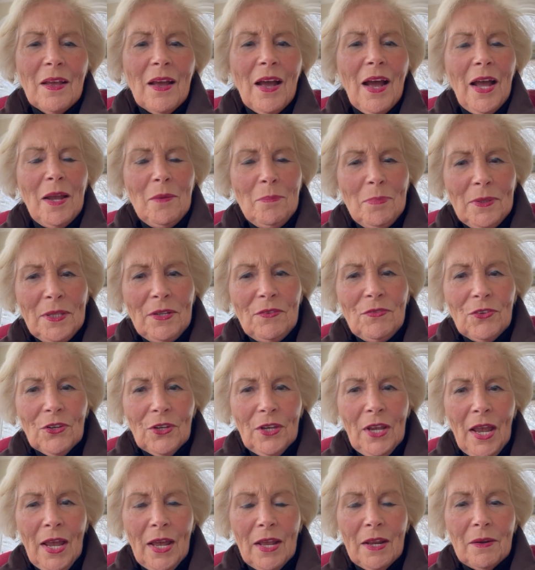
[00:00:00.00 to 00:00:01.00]
I believe you
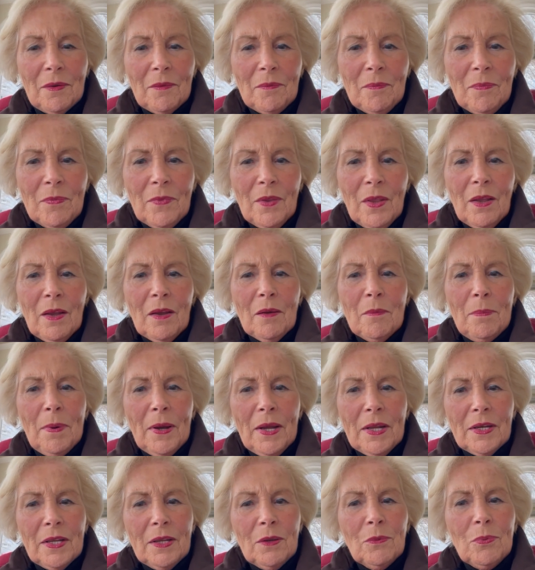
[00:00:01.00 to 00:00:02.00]
can,
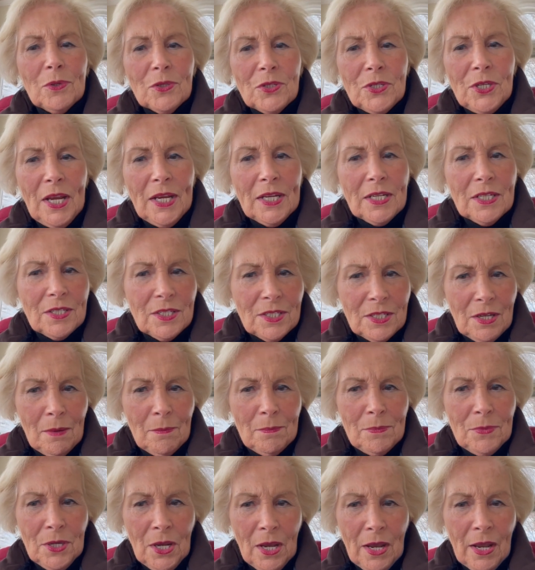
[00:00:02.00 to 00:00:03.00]
but it will take
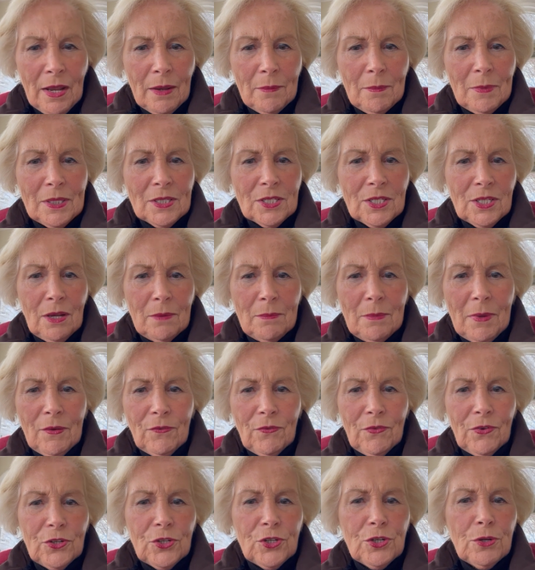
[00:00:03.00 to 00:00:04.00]
some time and some
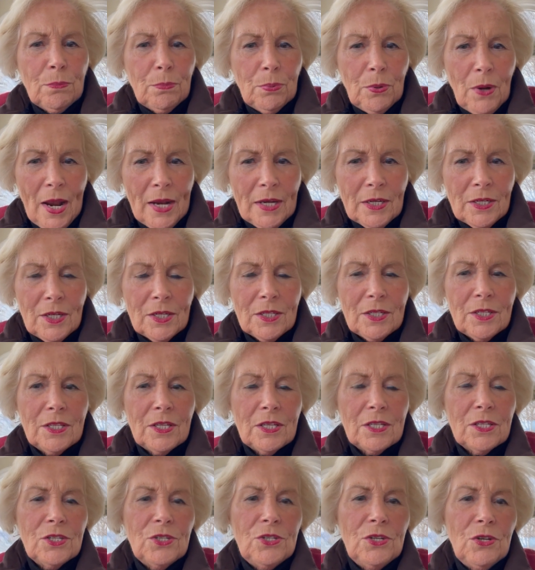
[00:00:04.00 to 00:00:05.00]
effort to practice
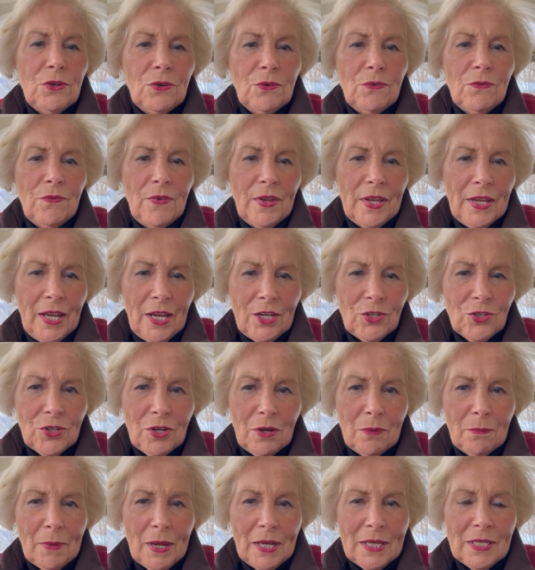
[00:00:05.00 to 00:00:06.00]
this new vacation
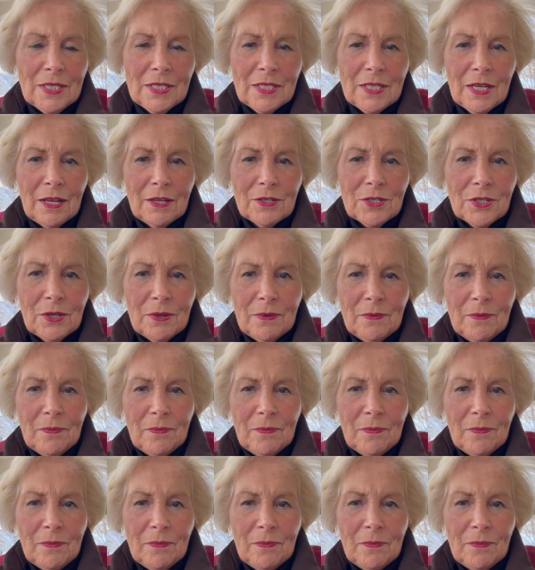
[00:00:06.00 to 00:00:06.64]
mindset.